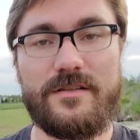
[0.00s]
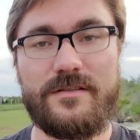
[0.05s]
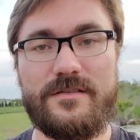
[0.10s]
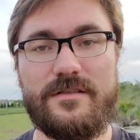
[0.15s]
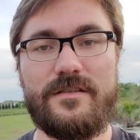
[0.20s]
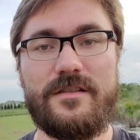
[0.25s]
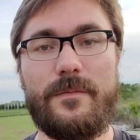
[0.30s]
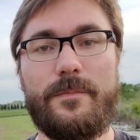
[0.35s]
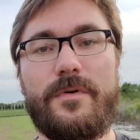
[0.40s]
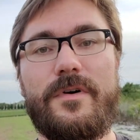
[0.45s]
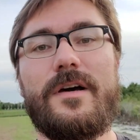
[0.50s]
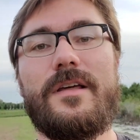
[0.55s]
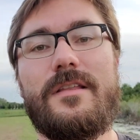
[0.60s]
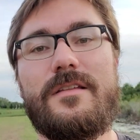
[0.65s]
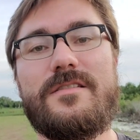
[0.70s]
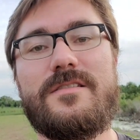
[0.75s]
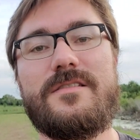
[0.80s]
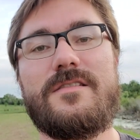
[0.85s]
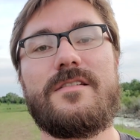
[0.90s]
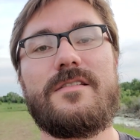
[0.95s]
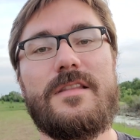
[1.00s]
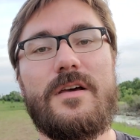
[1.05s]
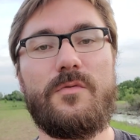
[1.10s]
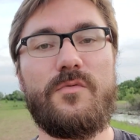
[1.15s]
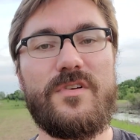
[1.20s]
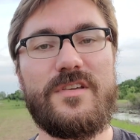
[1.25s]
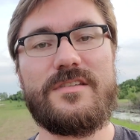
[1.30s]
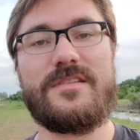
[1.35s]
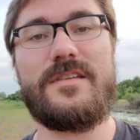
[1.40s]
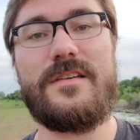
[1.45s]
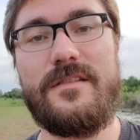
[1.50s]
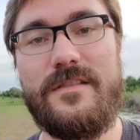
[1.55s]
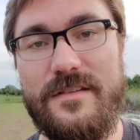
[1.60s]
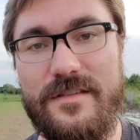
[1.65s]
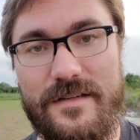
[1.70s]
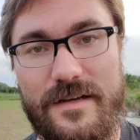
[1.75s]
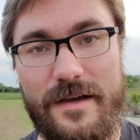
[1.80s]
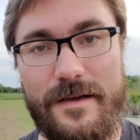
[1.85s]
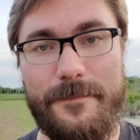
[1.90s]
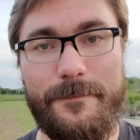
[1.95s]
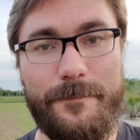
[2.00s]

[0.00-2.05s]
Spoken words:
to the planets that we see in the sky.